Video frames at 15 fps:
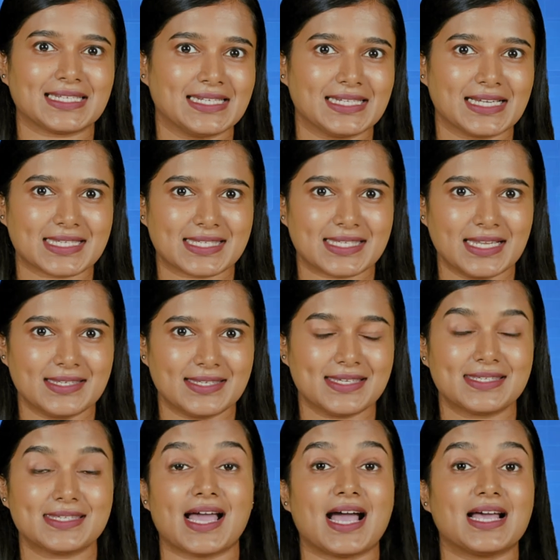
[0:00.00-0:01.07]
India's
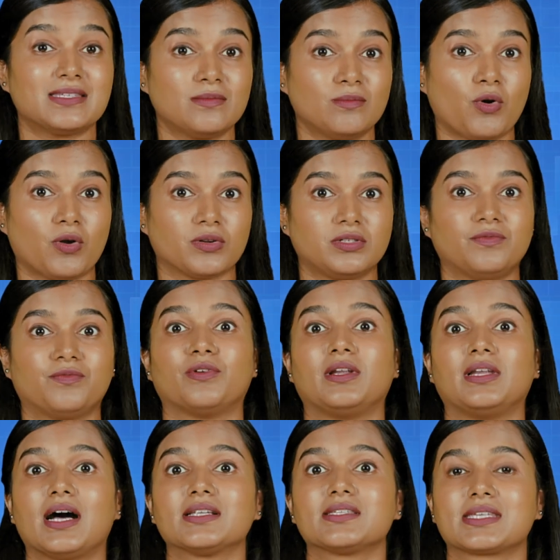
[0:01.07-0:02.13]
census as a model for
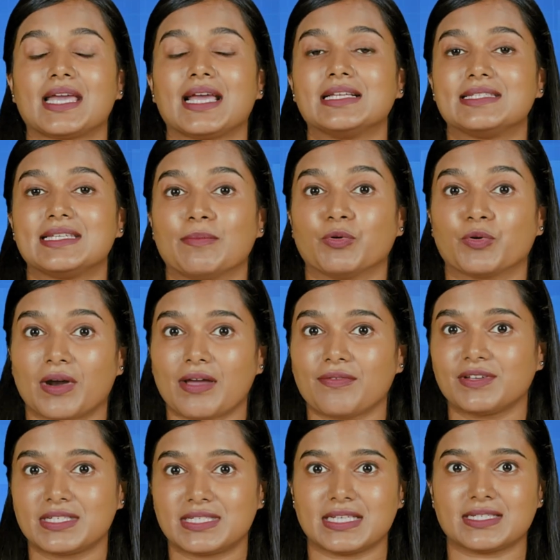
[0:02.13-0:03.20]
large-scale
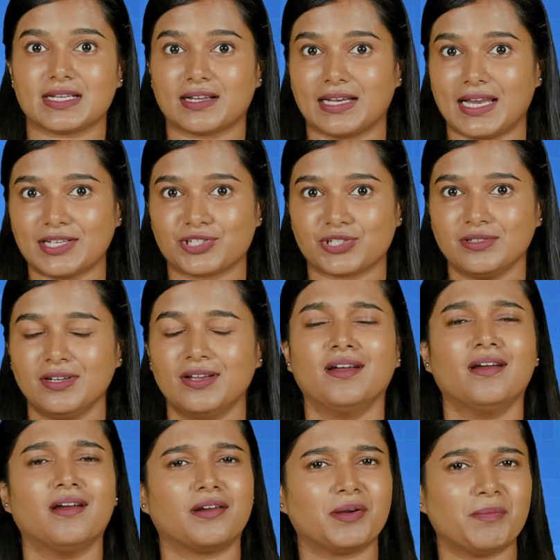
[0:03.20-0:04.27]
demographic data collection,
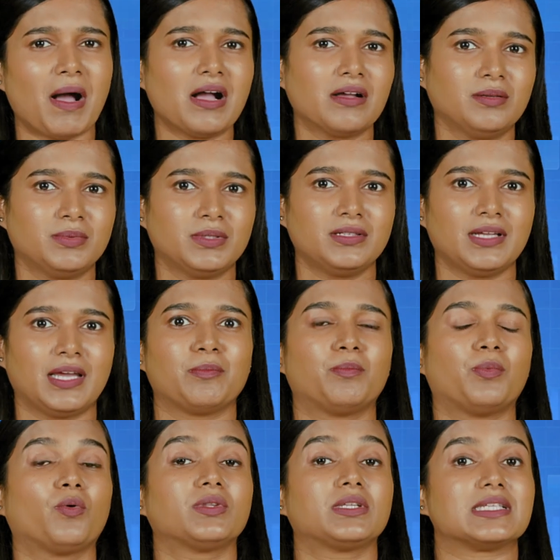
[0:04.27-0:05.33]
remarkable in
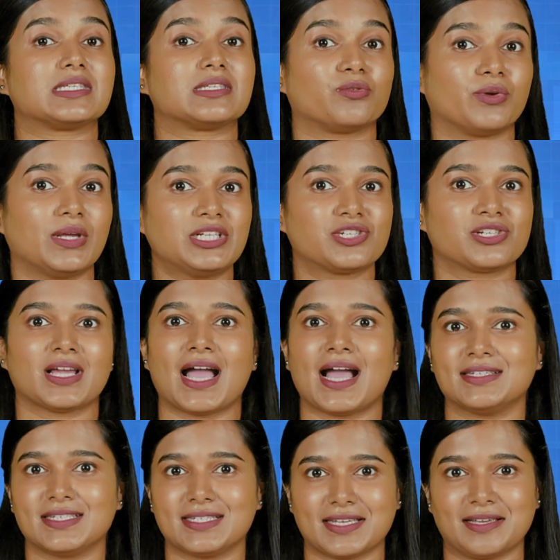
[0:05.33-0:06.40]
both its reach and
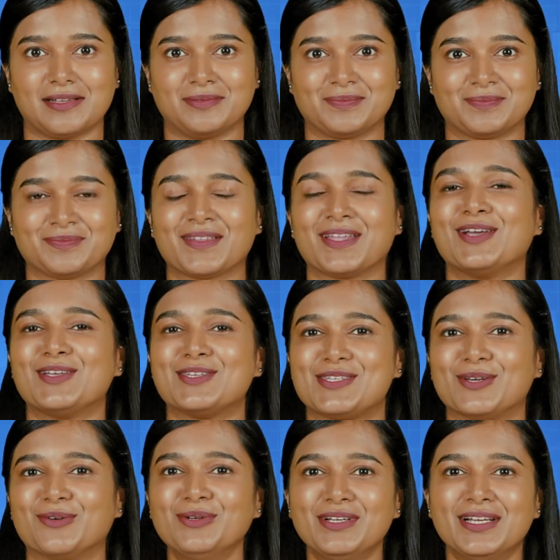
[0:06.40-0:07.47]
detail.
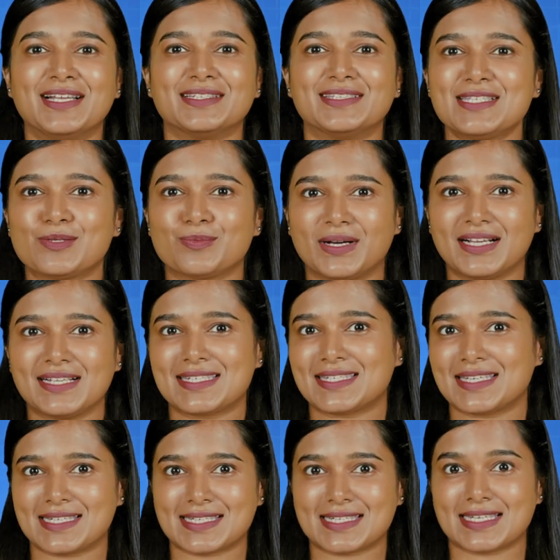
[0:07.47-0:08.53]
So, this World
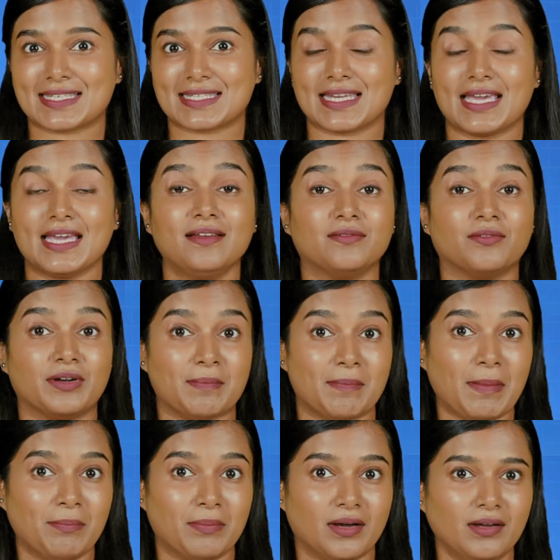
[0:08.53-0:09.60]
Statistics Day,
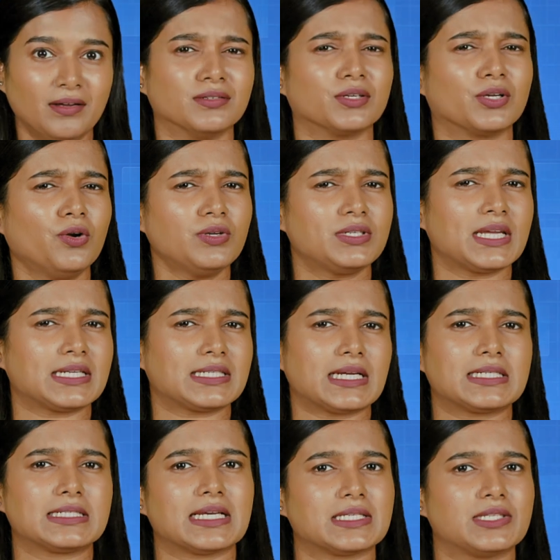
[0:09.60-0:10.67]
remember, good
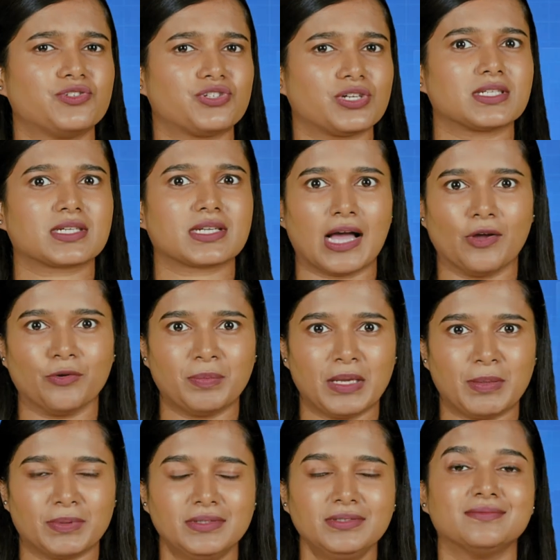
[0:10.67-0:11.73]
data doesn't just count
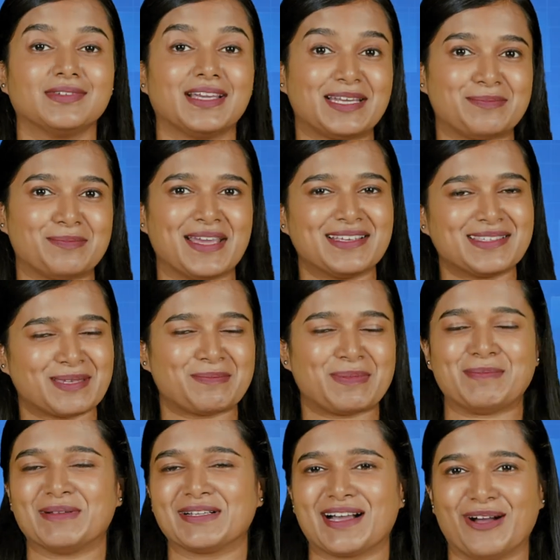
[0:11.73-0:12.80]
people, it makes
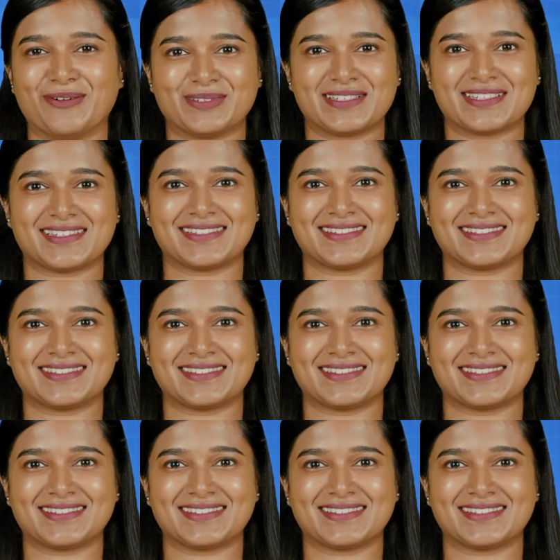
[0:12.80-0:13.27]
people count.